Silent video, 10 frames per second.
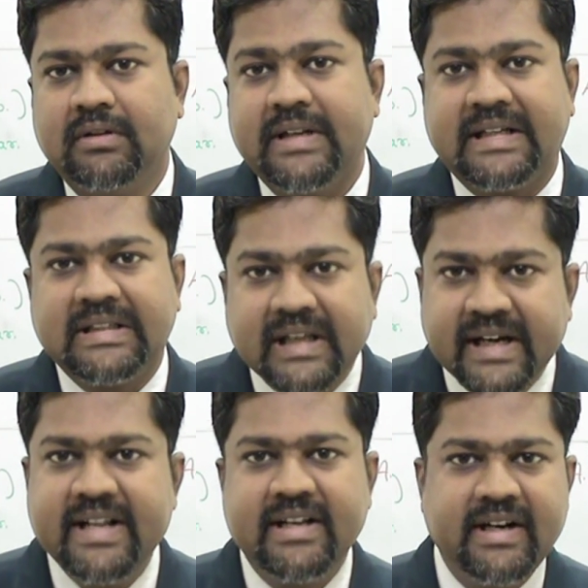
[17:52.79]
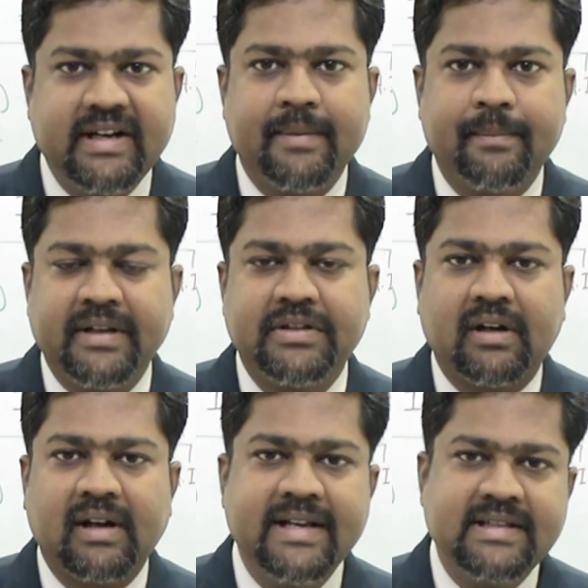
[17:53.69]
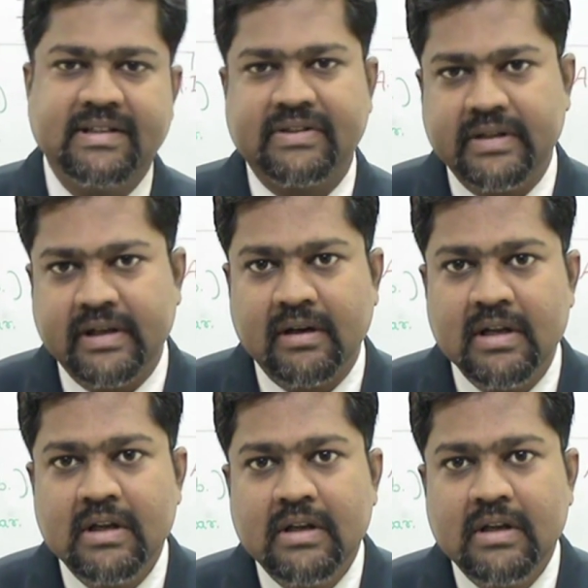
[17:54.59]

That 3 degree temperature rise is there.